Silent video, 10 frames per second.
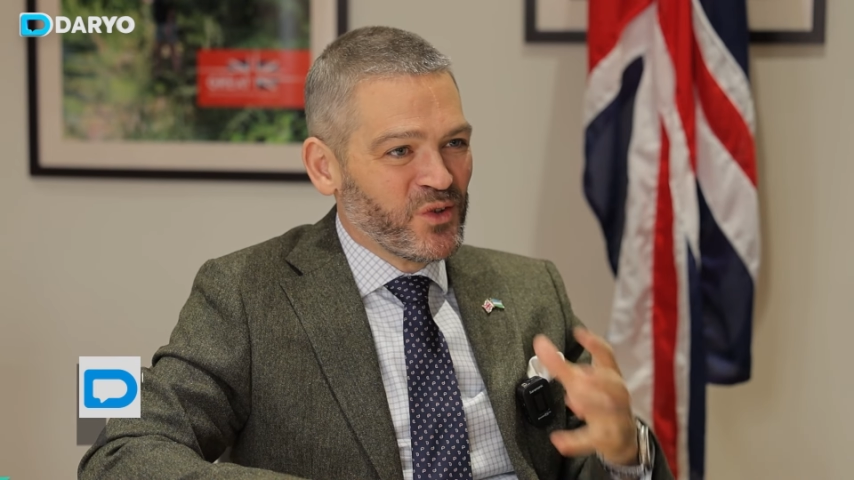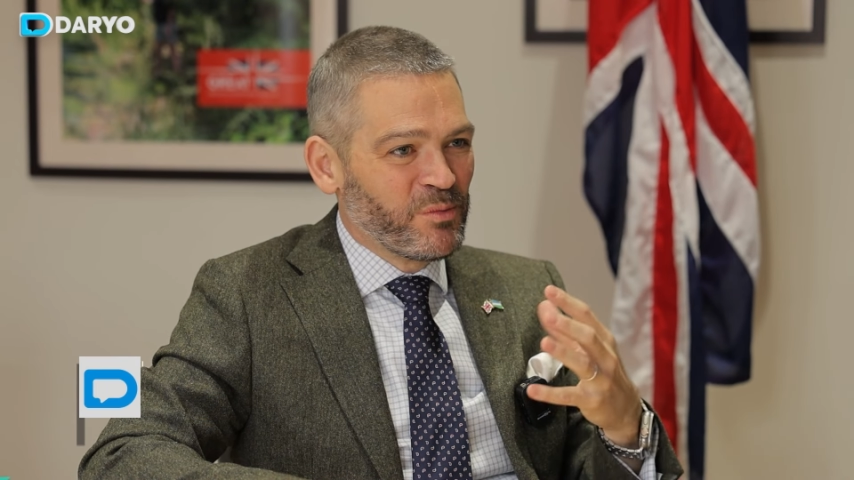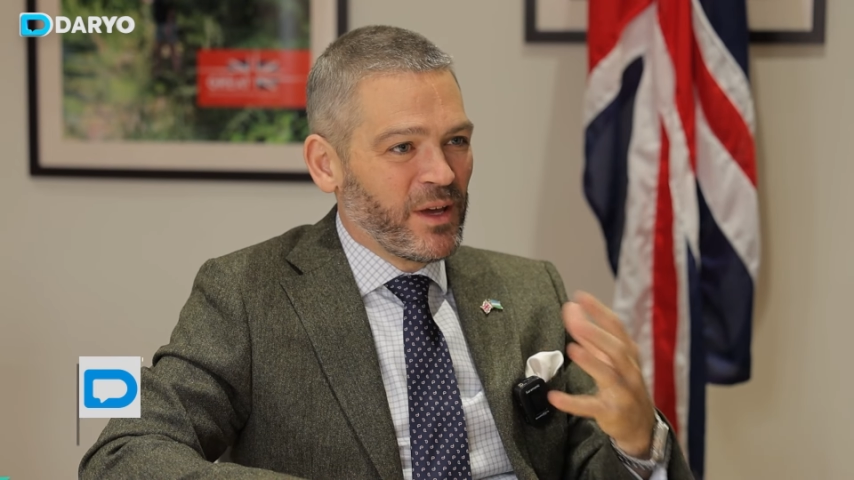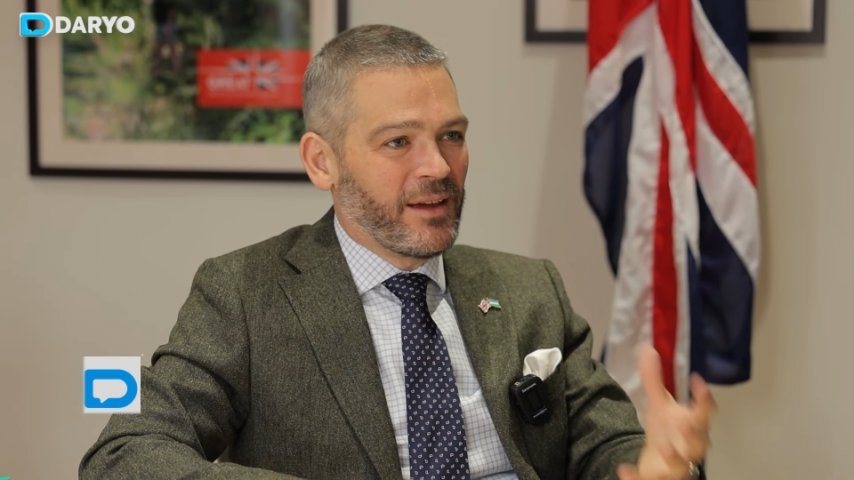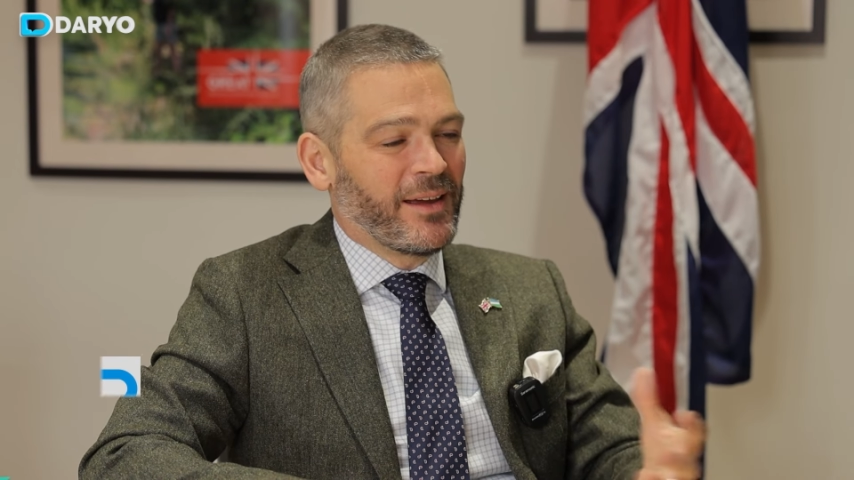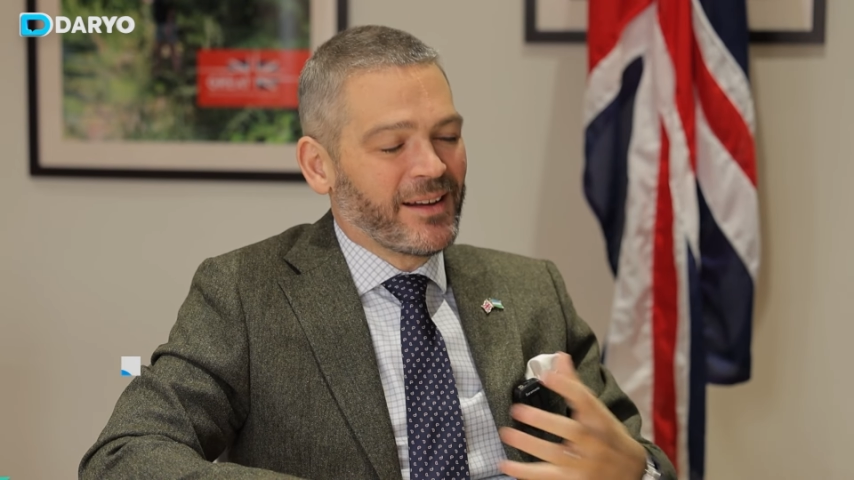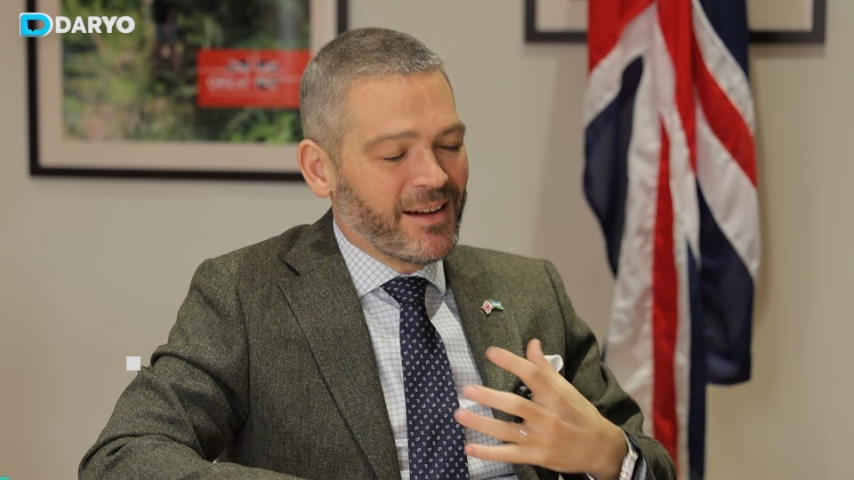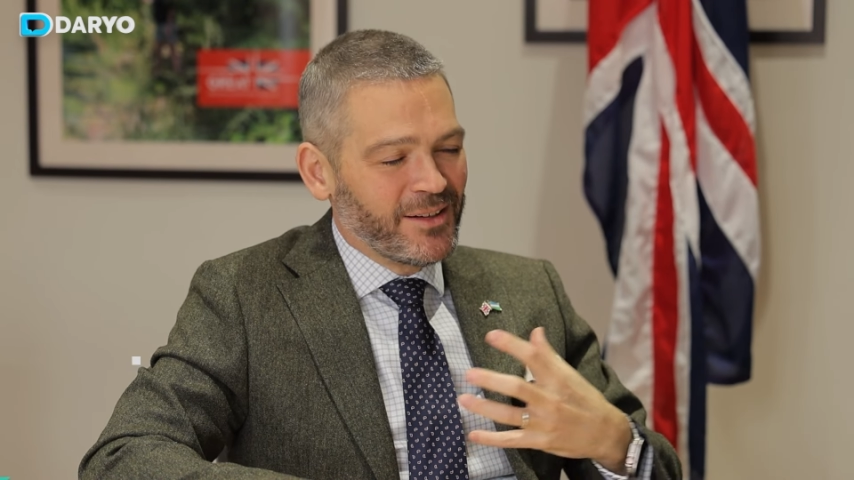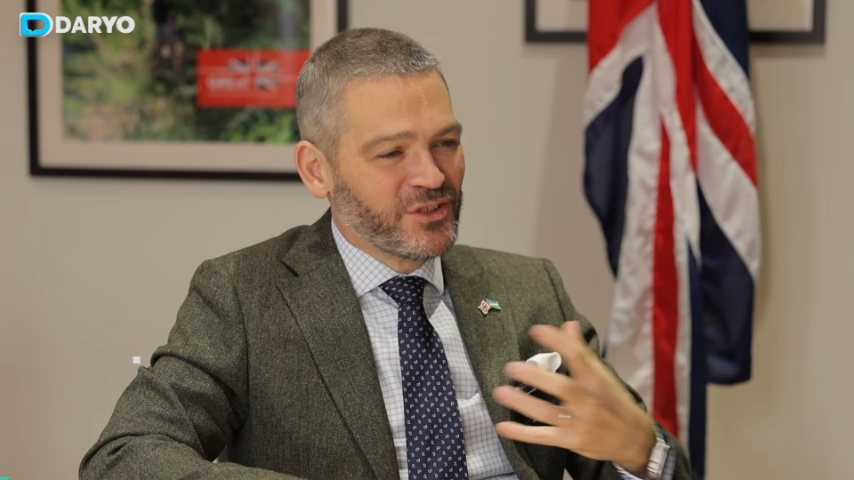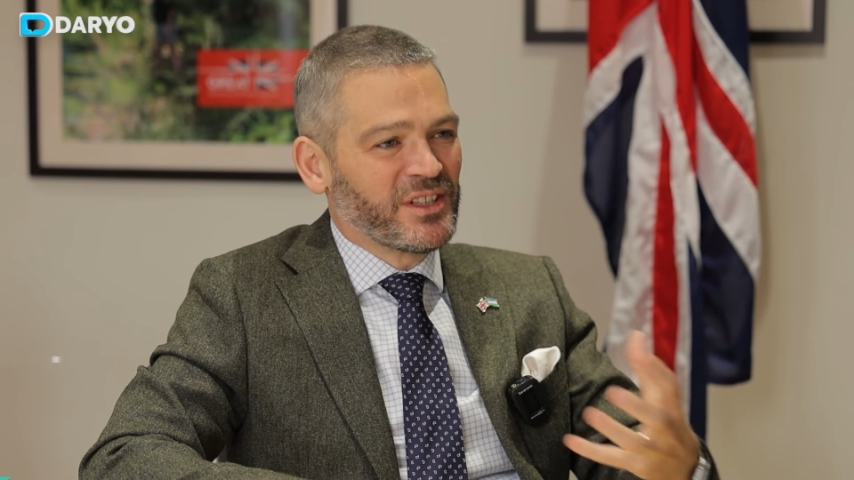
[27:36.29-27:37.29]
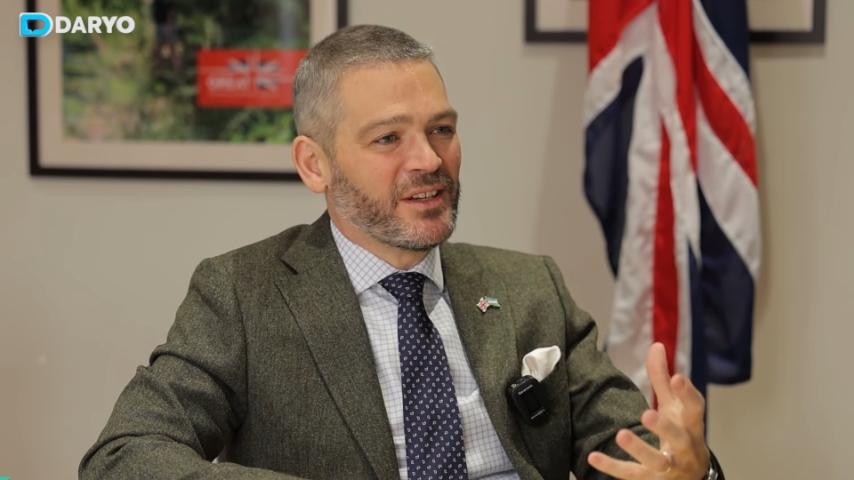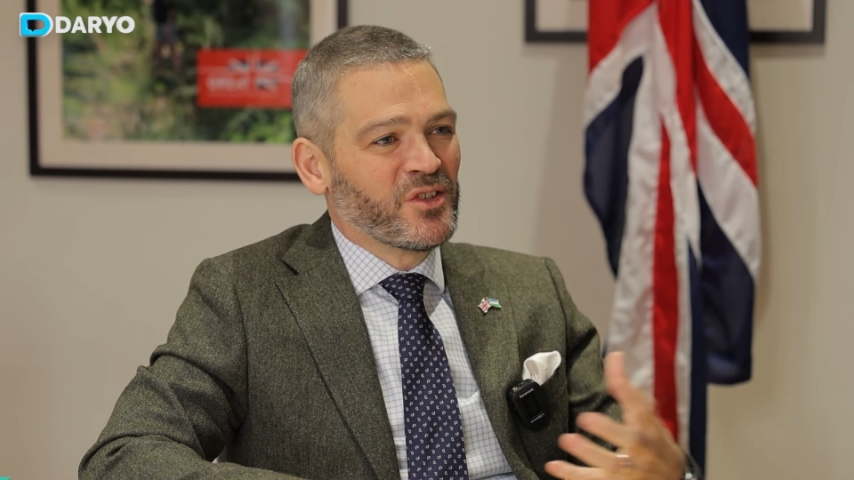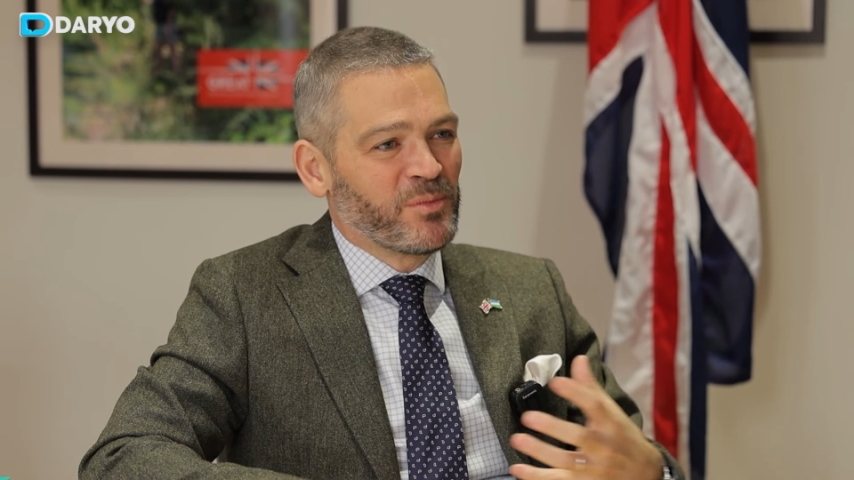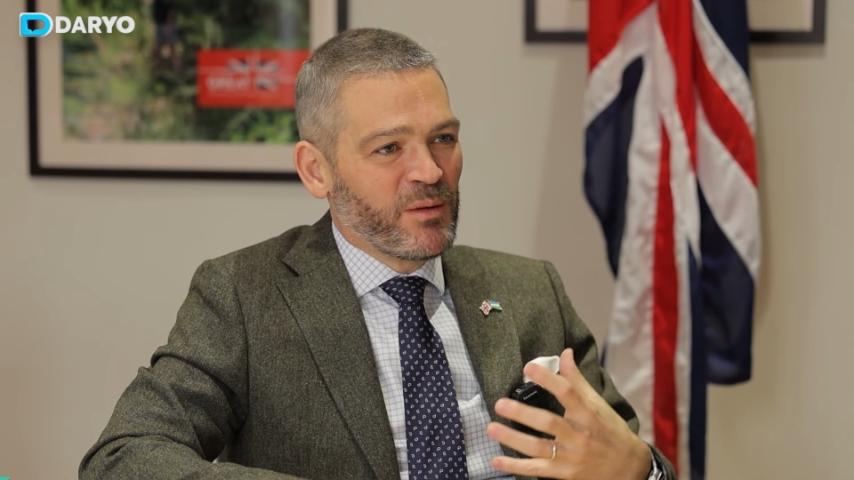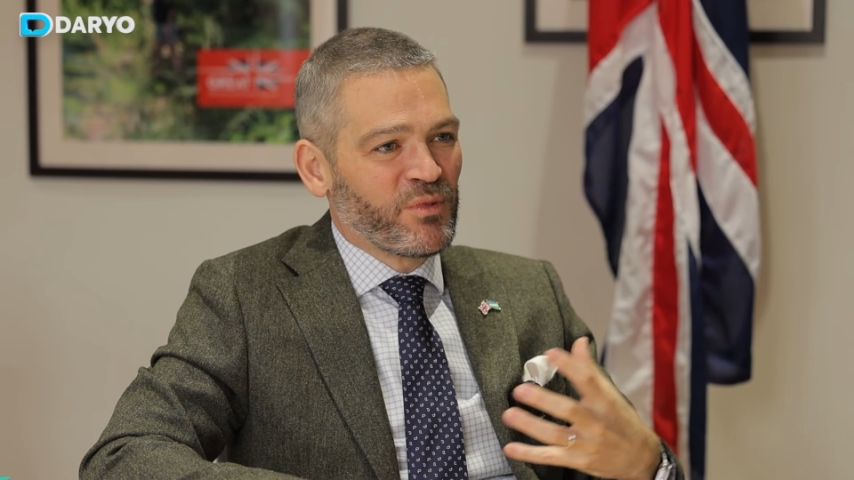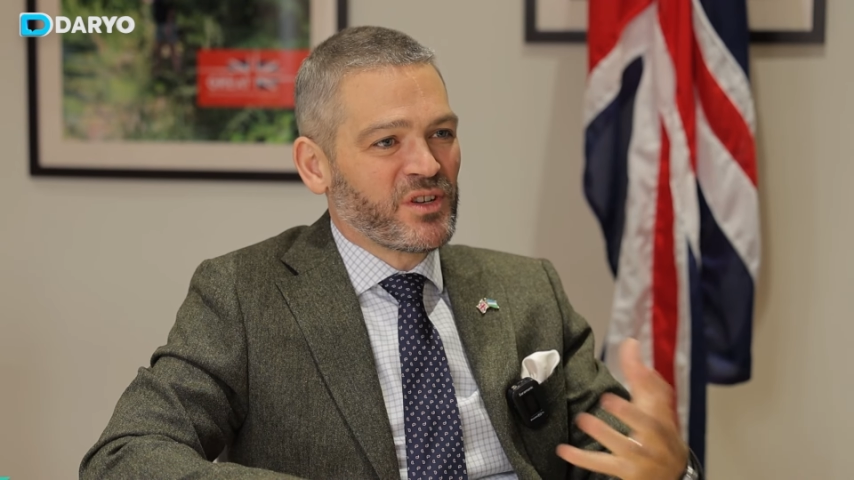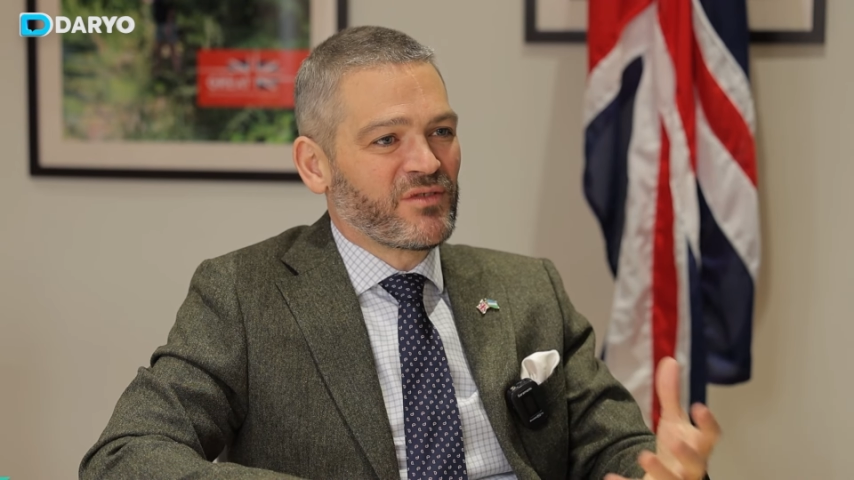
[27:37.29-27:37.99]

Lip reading: enhancing Uzbek-British